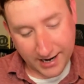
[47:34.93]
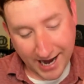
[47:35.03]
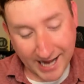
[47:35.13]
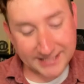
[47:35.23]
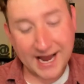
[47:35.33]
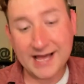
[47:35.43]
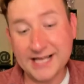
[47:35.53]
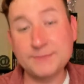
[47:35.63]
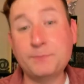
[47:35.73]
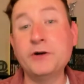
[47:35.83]

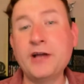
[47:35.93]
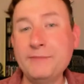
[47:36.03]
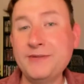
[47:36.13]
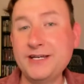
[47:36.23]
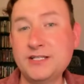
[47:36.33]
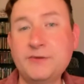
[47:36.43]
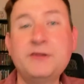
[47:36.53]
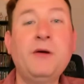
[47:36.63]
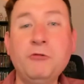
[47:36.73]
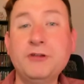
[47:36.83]
Is Bernheim getting to the point?
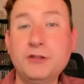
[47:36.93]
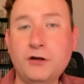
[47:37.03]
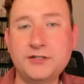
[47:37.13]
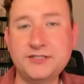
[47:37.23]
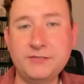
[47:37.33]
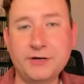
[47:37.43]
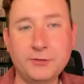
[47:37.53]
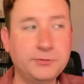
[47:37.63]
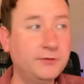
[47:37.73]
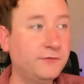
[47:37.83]
Remember when Larceny Barrel
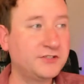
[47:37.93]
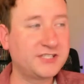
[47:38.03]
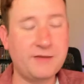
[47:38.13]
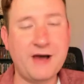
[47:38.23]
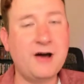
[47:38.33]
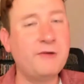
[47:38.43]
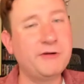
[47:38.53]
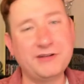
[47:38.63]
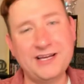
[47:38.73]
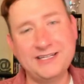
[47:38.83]
Proof first came out and we
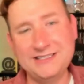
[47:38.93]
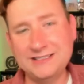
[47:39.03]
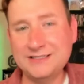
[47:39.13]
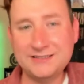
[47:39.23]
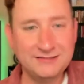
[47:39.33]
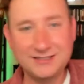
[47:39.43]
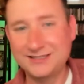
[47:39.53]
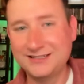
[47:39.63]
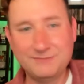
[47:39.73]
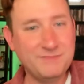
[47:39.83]
were like,
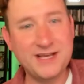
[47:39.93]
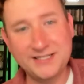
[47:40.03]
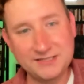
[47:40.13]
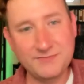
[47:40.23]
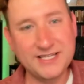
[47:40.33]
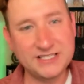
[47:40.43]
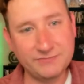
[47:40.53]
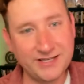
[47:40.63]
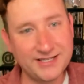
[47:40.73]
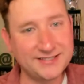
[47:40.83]
miss.
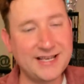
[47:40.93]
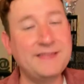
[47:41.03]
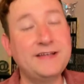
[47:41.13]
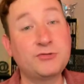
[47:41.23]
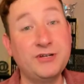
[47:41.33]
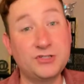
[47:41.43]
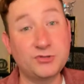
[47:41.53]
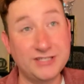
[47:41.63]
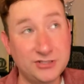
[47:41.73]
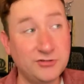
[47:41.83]
And then
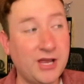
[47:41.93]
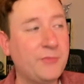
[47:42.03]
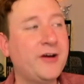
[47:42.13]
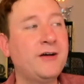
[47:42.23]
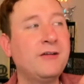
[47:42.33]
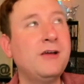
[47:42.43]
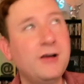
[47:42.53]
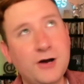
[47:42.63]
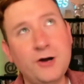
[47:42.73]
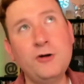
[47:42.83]
2022 came around.
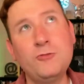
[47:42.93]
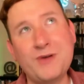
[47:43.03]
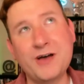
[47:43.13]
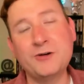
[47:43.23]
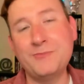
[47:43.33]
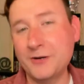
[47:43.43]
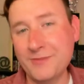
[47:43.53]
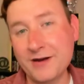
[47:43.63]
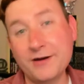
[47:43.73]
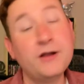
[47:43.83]
Oh,
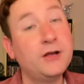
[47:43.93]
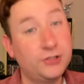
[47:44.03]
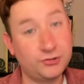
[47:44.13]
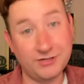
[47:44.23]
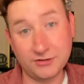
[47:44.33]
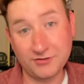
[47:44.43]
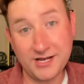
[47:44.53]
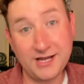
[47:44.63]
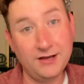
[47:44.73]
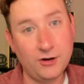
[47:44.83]
better.
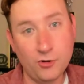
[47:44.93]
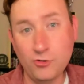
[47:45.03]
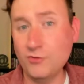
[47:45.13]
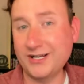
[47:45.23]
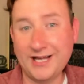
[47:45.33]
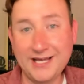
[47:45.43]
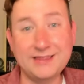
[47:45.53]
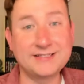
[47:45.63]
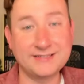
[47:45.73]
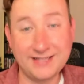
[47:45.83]
23. Ooh, I like
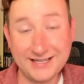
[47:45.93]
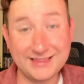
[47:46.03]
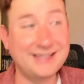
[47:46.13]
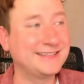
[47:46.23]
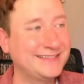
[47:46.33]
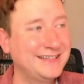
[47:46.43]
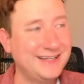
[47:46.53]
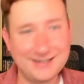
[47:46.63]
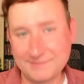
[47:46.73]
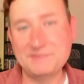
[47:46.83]
this.
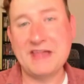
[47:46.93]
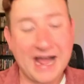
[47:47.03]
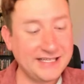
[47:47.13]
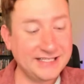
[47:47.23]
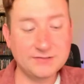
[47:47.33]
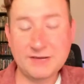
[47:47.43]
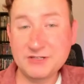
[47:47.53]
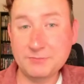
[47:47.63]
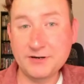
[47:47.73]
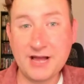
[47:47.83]
I think that's what's happening
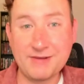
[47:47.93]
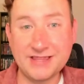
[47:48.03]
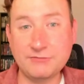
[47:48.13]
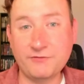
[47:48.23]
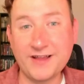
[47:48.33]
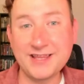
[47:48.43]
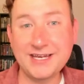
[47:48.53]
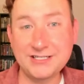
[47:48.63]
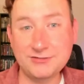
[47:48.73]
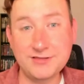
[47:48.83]
with Bernheim. I think we're finally
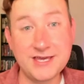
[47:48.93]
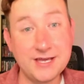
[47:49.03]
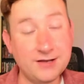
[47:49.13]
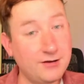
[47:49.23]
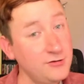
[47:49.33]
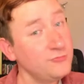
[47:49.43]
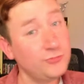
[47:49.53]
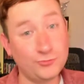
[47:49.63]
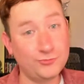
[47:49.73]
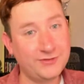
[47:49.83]
getting to
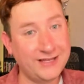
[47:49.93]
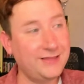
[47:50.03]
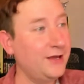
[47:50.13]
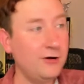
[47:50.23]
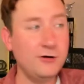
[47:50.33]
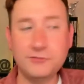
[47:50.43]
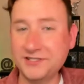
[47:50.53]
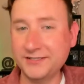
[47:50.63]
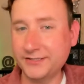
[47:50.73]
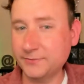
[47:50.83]

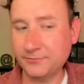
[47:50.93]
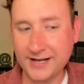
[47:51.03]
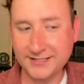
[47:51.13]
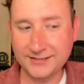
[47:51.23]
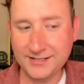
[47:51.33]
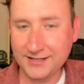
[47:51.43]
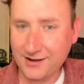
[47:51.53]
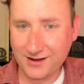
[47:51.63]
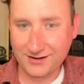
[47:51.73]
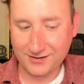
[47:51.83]
this is surprisingly
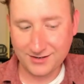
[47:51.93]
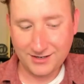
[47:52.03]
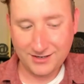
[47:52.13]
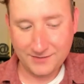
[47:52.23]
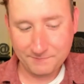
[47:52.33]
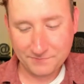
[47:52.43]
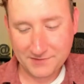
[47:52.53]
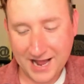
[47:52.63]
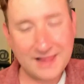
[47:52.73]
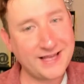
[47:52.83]
good.
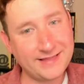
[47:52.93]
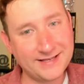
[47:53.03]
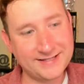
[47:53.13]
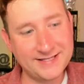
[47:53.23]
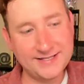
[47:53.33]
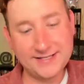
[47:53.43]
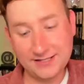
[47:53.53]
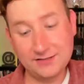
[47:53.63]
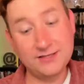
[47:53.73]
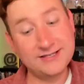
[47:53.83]
I like this. This
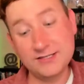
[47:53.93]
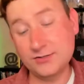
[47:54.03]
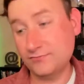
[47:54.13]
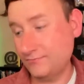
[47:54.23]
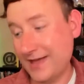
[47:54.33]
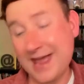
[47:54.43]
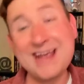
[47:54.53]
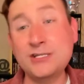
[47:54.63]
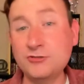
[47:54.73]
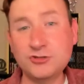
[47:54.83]
is
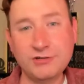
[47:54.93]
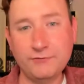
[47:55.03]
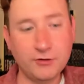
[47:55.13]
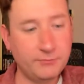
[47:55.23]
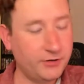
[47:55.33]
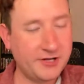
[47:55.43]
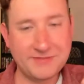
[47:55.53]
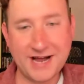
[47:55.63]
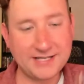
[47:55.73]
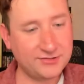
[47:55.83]
A224 Bernheim
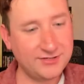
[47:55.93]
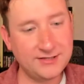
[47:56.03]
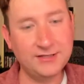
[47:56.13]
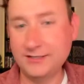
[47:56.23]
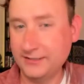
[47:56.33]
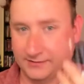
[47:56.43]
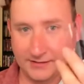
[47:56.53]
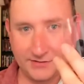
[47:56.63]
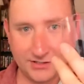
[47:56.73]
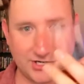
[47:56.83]
Cask Strength.
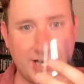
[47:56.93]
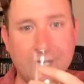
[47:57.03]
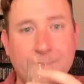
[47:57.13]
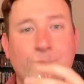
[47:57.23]
Give it a try.